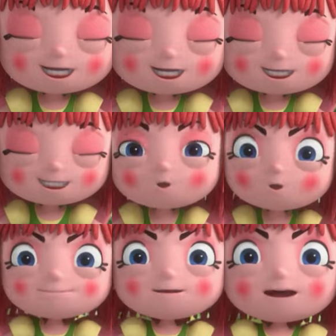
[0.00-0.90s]
crew.
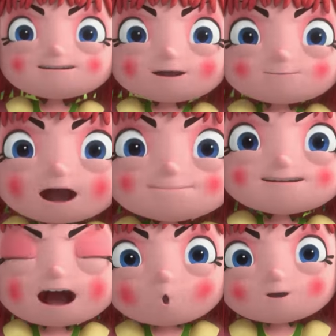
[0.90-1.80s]
Operation
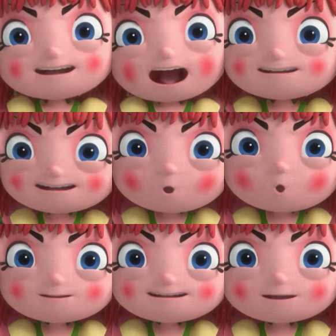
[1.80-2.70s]
Remove the Mermaid
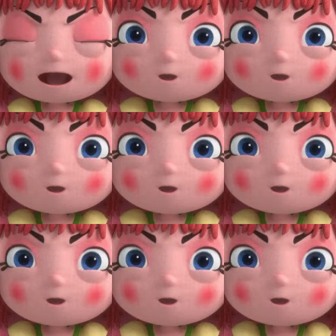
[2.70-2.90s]
has gone